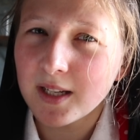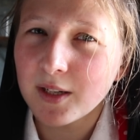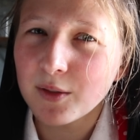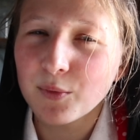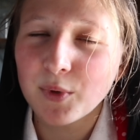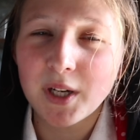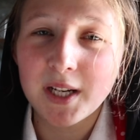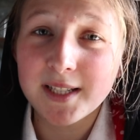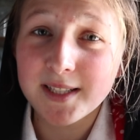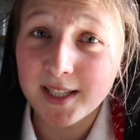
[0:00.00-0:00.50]

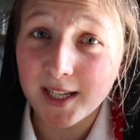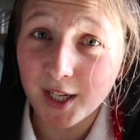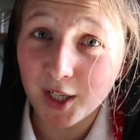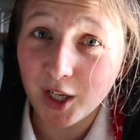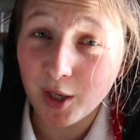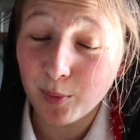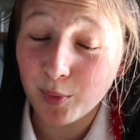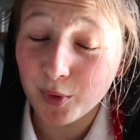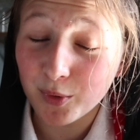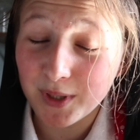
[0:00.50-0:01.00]
And when I say a
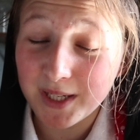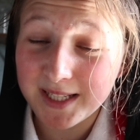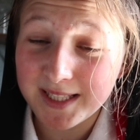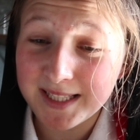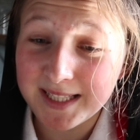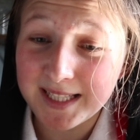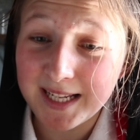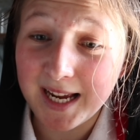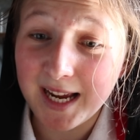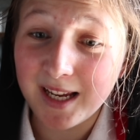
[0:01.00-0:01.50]
couple of
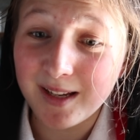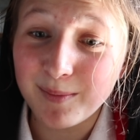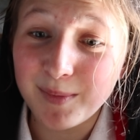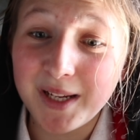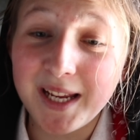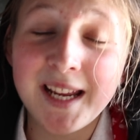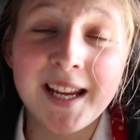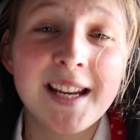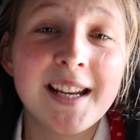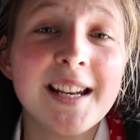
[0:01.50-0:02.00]
raisins, I
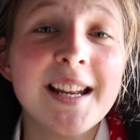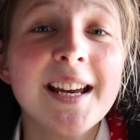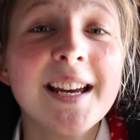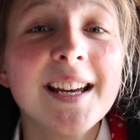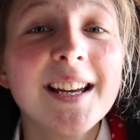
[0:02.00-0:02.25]
mean